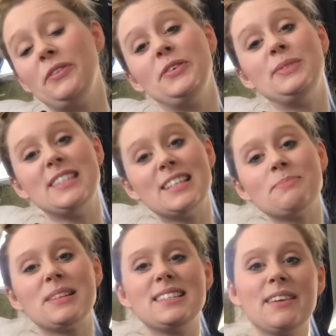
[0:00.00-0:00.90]
If you
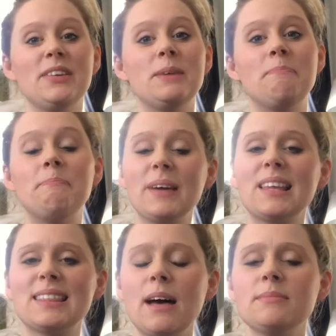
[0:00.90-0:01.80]
did, please give it a
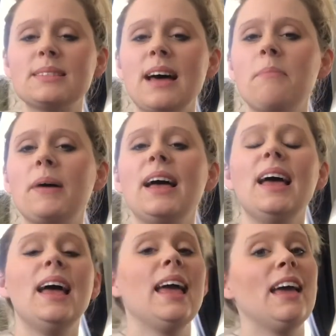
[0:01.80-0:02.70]
big thumbs up.
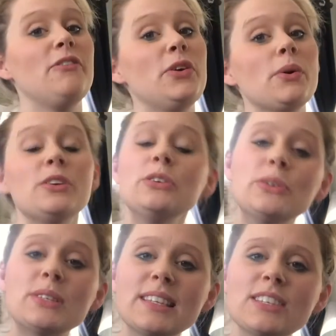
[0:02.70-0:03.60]
If you're
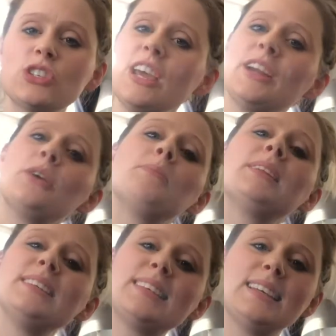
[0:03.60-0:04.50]
new to this channel,
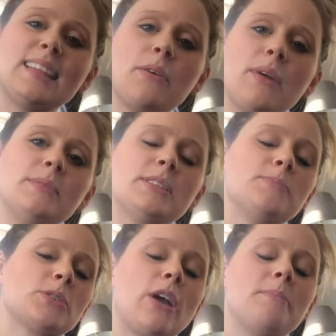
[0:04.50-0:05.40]
please hit that red
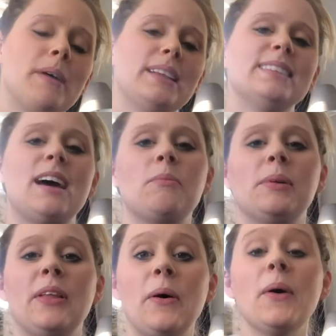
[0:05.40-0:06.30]
subscribe button down
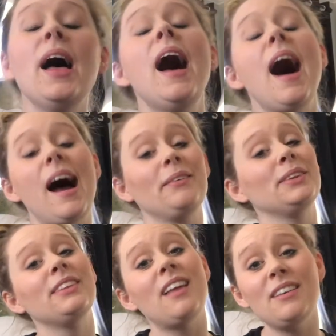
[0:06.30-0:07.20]
below. I
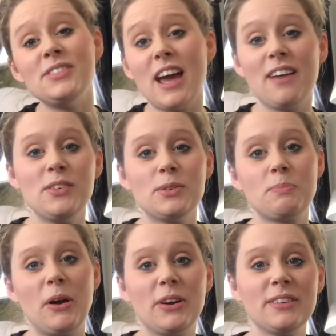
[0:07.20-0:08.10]
would love to have you as
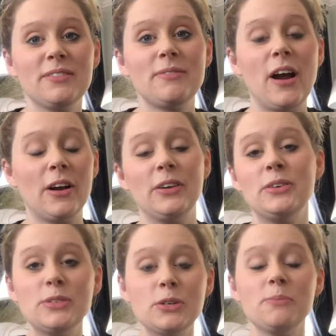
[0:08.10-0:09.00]
part of our
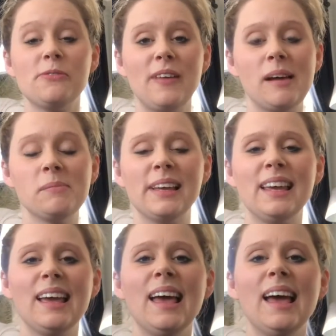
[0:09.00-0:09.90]
YouTube
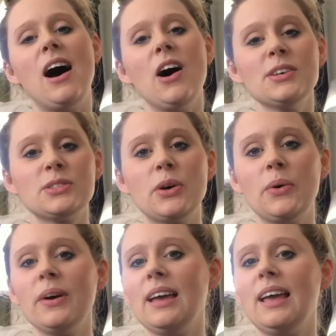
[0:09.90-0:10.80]
family.
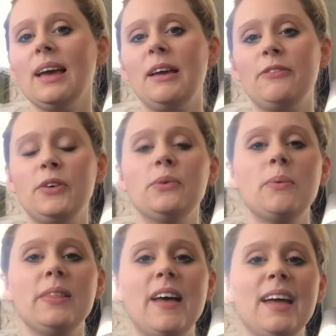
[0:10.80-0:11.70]
Also, if you
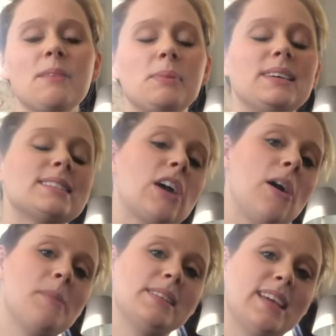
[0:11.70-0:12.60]
would like, please
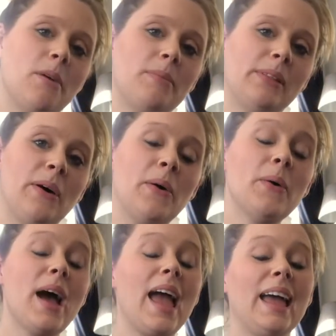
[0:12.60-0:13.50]
comment down
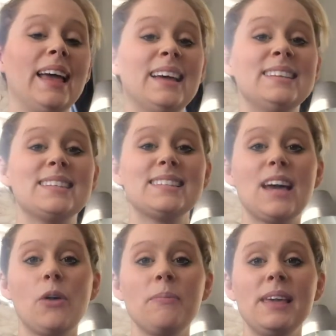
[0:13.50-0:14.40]
below and
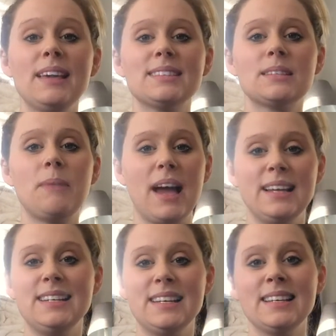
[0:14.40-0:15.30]
tell me some
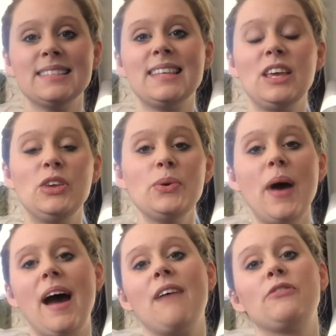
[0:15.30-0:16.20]
ideas that you
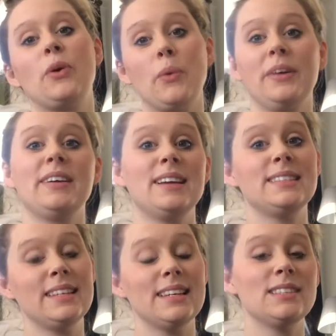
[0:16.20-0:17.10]
have for
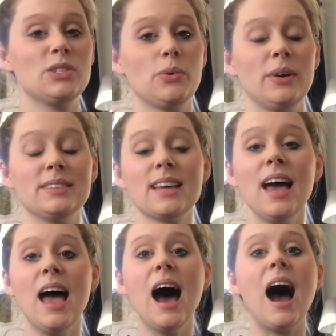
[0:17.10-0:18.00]
organizing kids' toys.
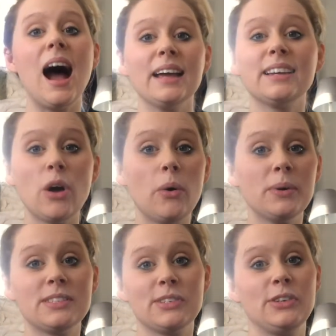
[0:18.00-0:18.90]
I can
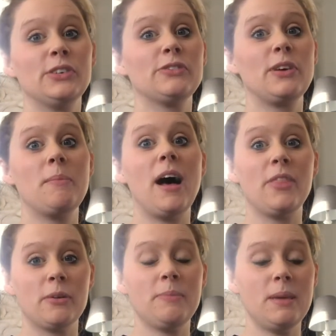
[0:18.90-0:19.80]
always learn from
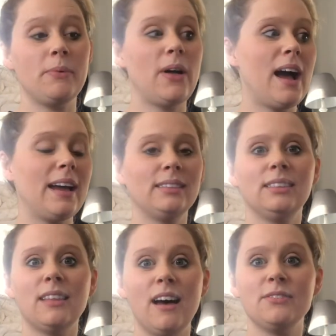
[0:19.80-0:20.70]
other people. I
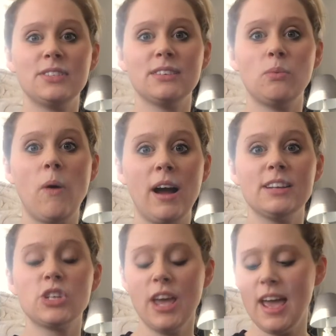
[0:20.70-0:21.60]
love to
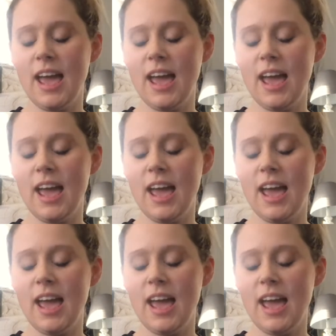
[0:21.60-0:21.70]
watch